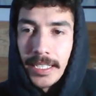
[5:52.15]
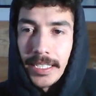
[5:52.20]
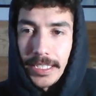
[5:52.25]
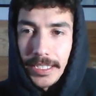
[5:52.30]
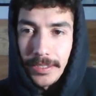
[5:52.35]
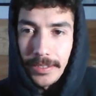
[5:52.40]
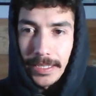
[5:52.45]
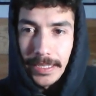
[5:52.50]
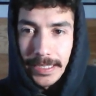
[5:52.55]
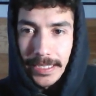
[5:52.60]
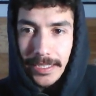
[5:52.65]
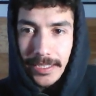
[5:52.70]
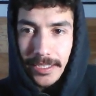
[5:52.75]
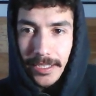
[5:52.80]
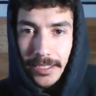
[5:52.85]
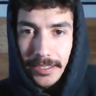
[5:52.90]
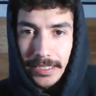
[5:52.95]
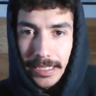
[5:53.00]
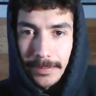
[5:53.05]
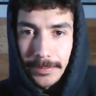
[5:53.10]
You can
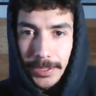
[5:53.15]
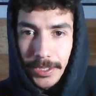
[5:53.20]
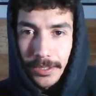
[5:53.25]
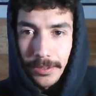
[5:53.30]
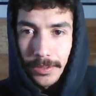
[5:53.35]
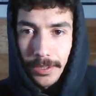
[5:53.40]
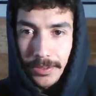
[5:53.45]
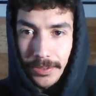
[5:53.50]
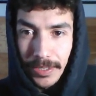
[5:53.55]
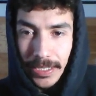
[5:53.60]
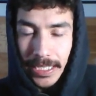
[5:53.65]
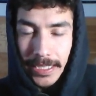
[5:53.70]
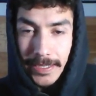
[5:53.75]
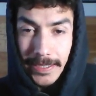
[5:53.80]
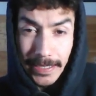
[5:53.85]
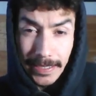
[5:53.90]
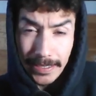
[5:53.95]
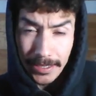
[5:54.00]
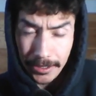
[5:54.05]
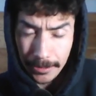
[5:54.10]
discard them to the
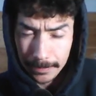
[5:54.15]
Rosinantes,